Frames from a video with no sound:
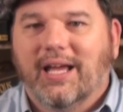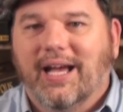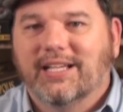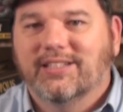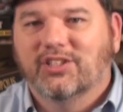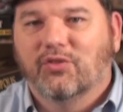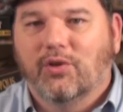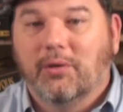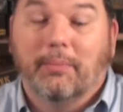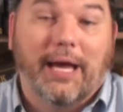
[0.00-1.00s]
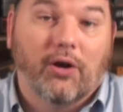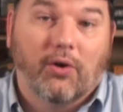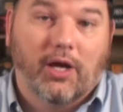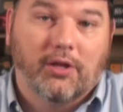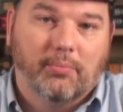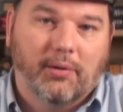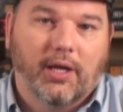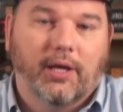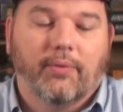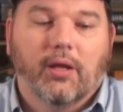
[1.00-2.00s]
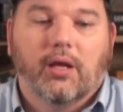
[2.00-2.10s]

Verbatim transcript: I guess it doesn't really matter how you play it.